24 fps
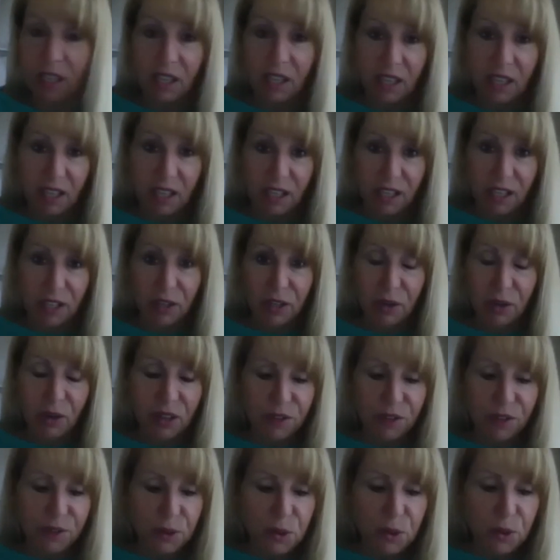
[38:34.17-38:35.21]
You know,
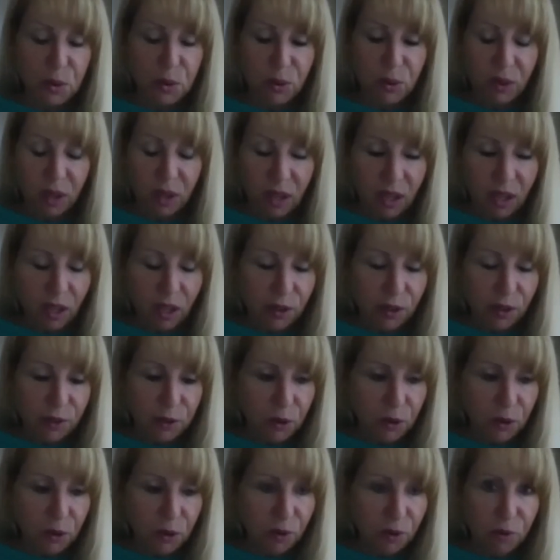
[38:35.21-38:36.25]
if you if
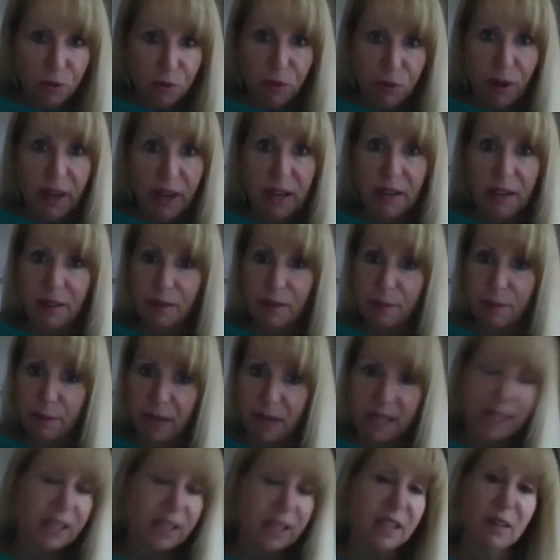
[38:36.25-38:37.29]
you're afraid of
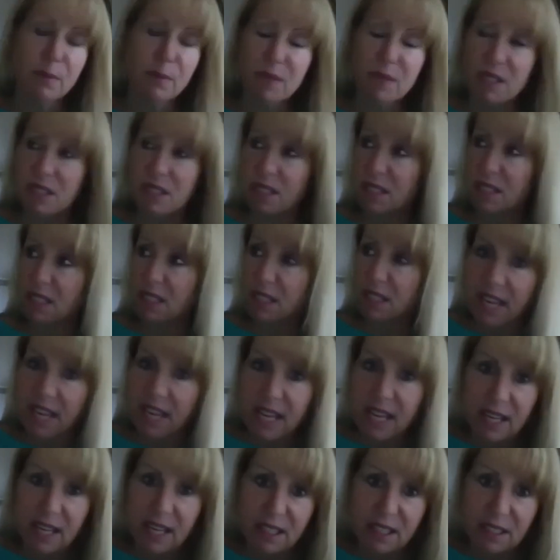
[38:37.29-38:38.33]
making
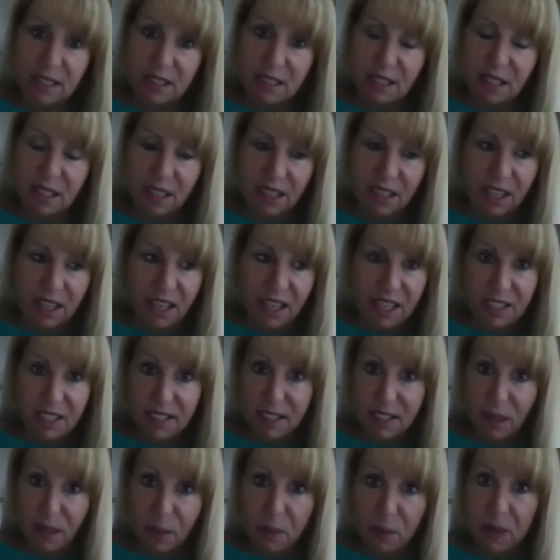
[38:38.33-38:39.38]
mistakes, it's
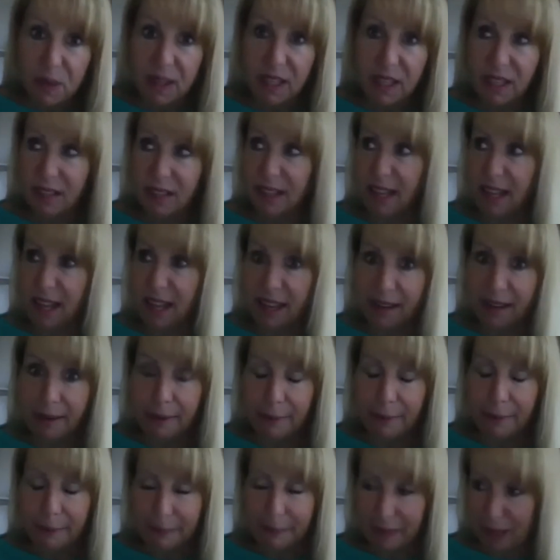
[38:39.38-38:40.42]
something that,
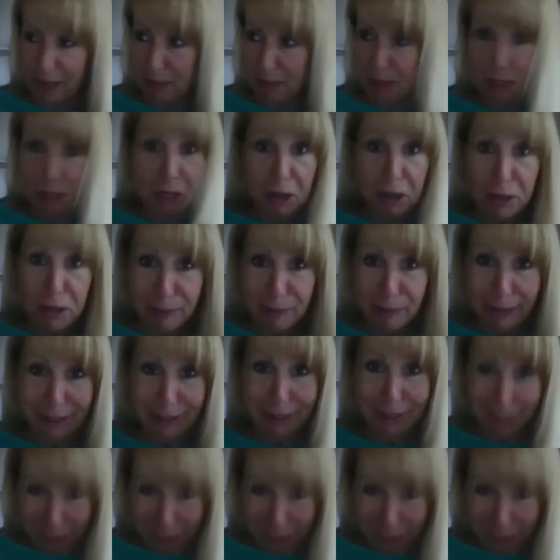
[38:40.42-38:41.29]
sorry, but you're